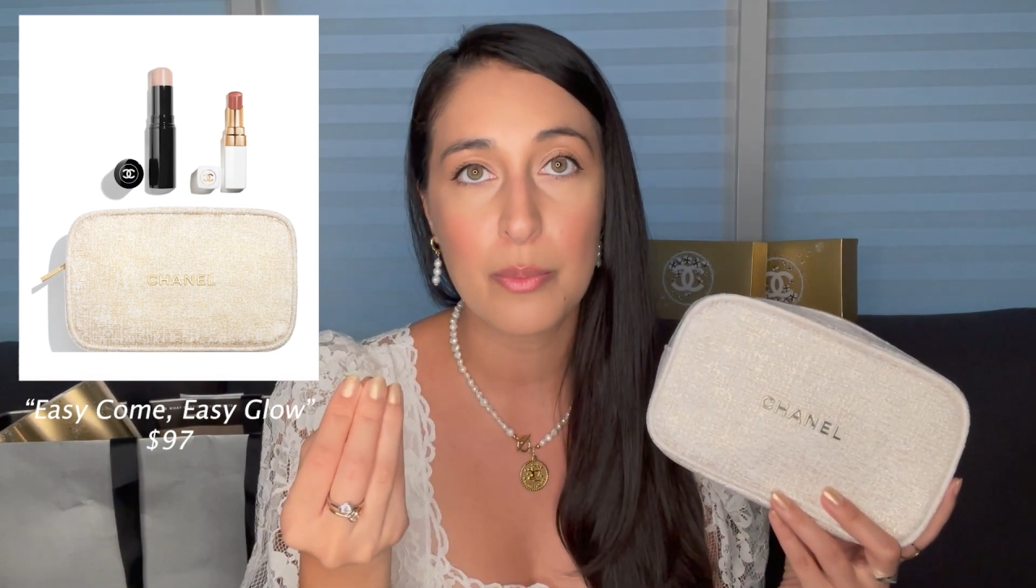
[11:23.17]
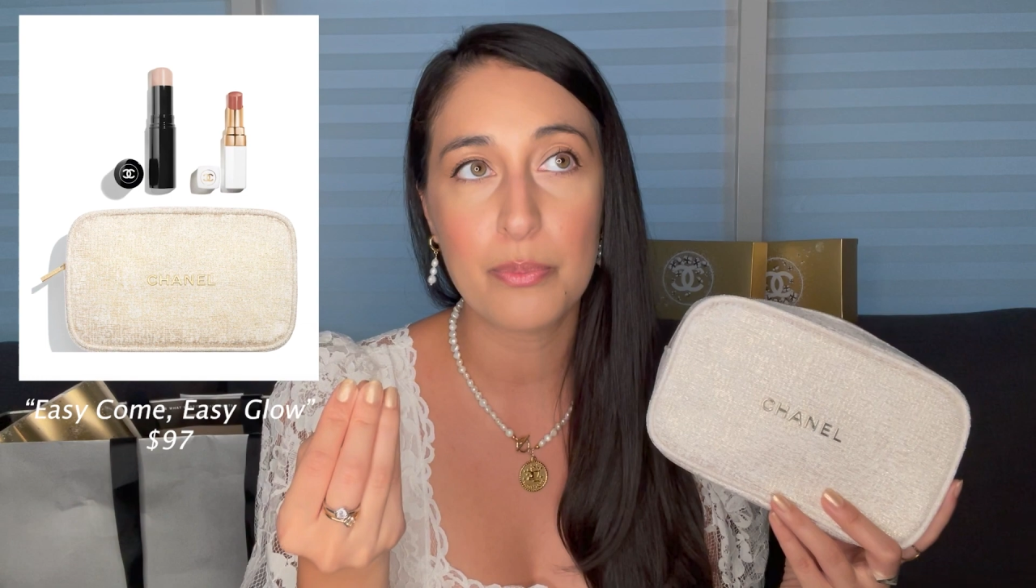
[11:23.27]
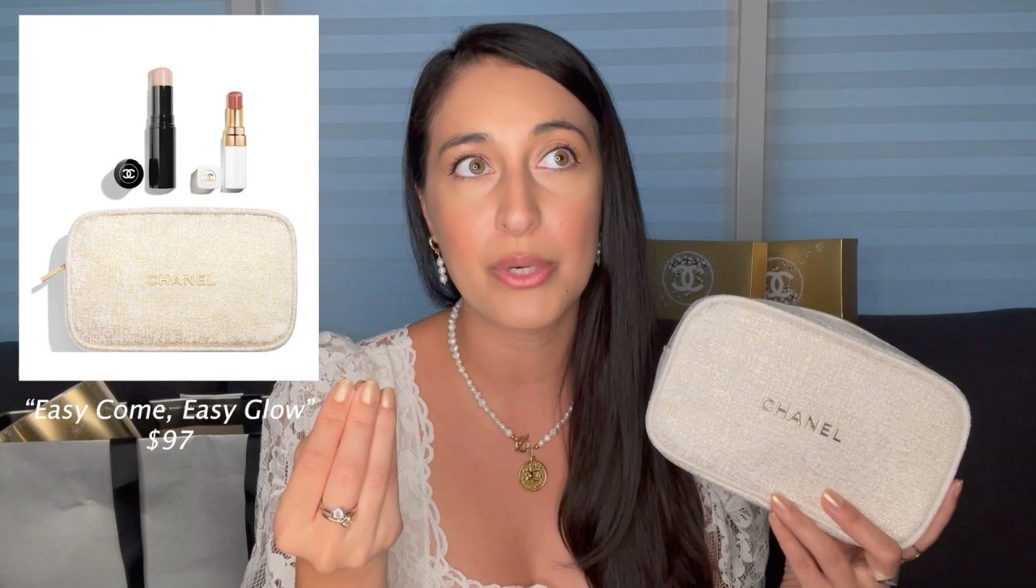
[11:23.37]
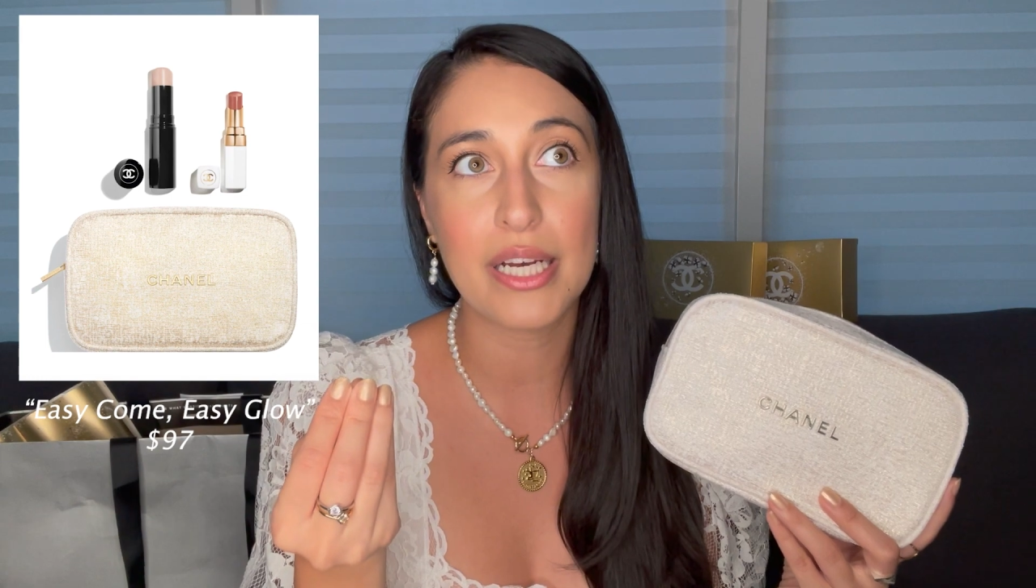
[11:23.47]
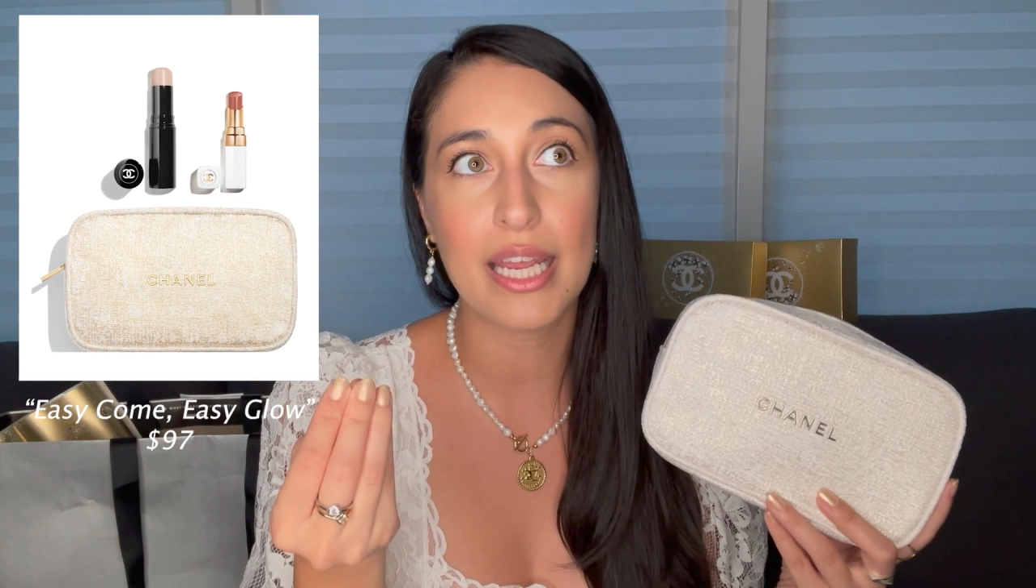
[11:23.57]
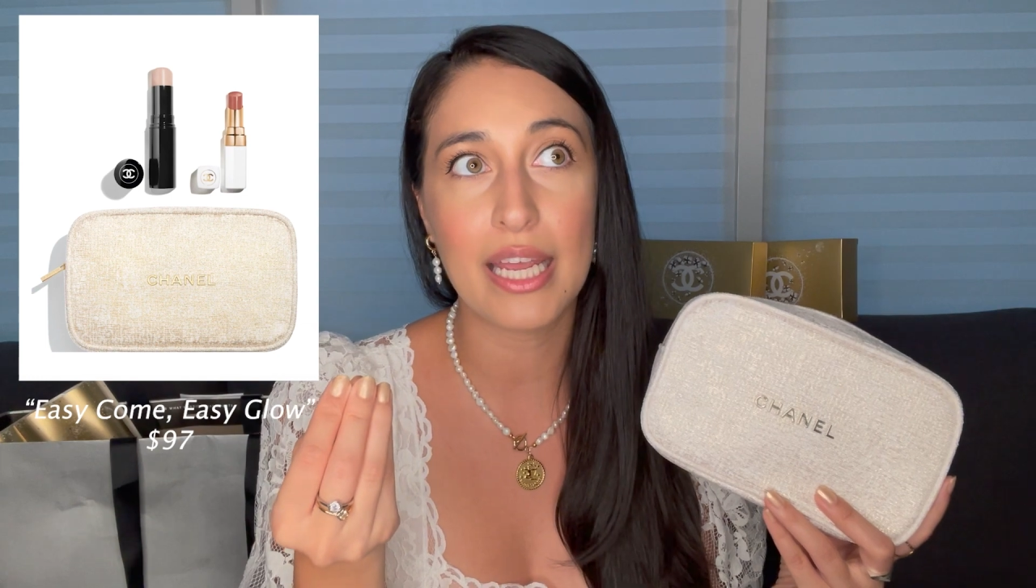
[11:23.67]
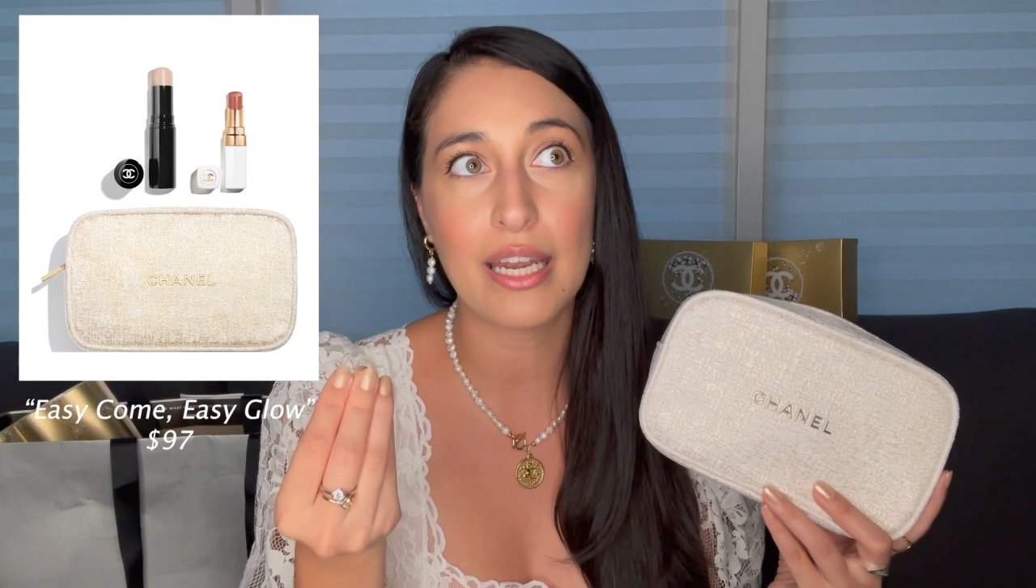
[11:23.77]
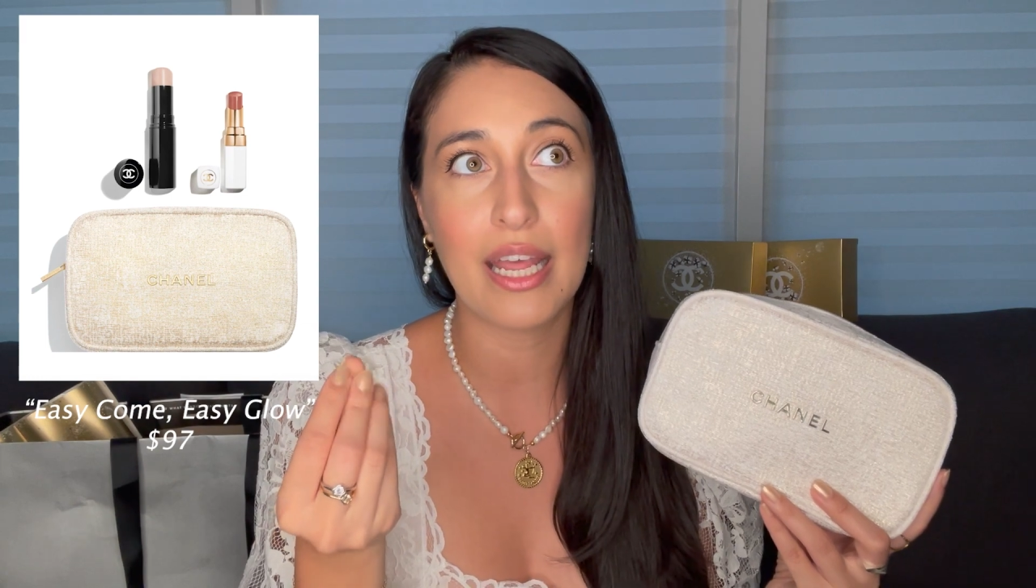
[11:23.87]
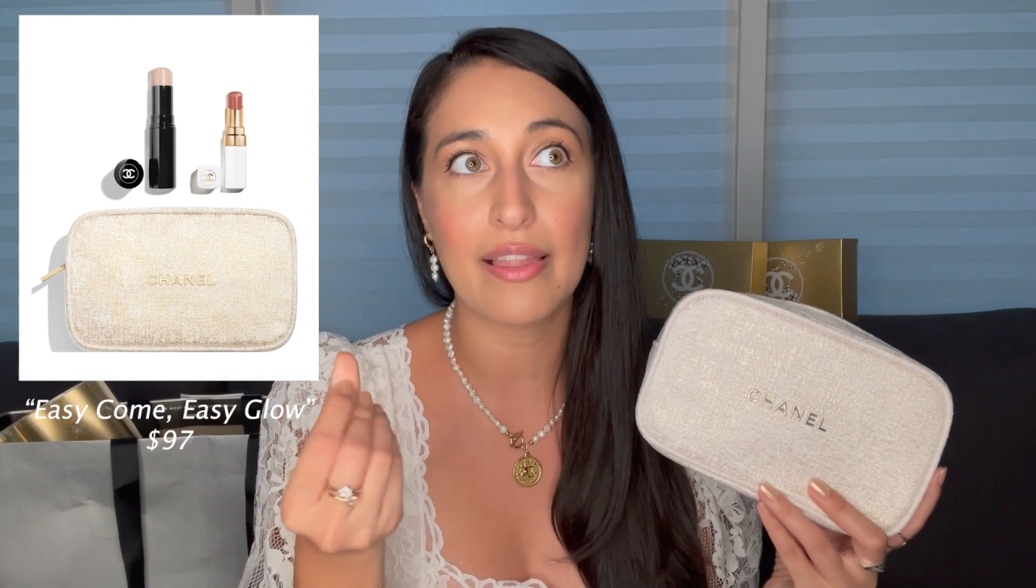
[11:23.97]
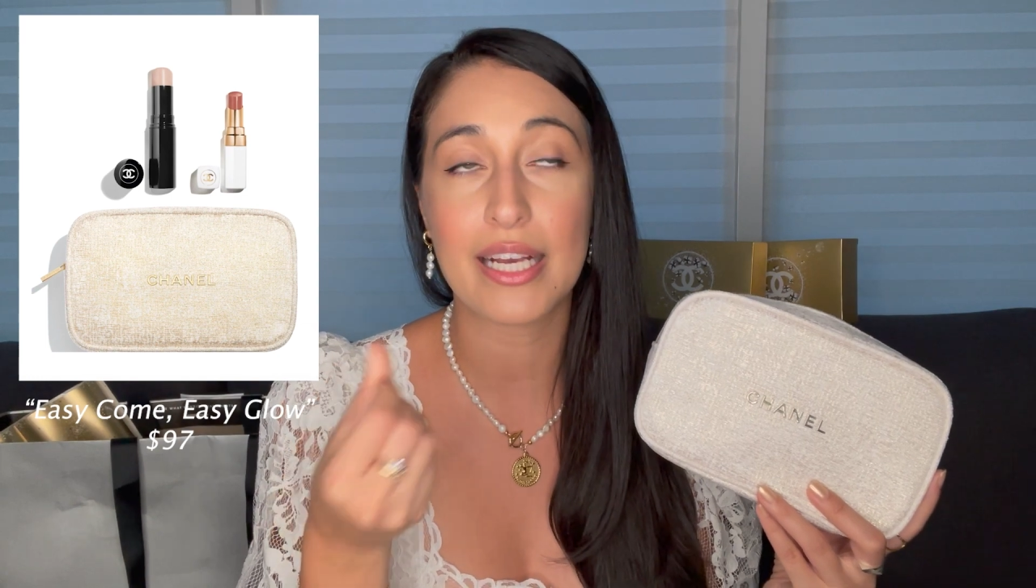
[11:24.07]
but
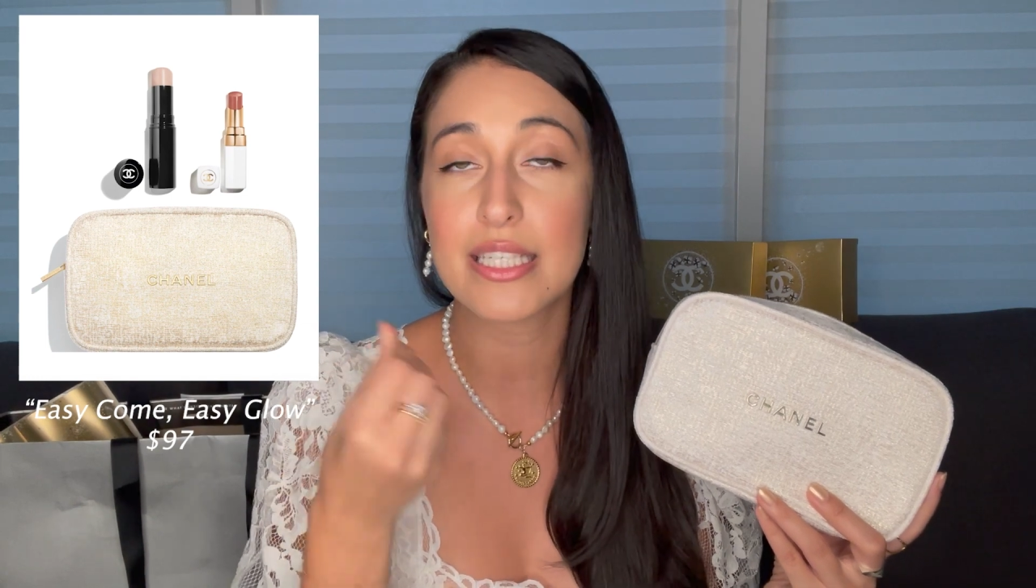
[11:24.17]
in like a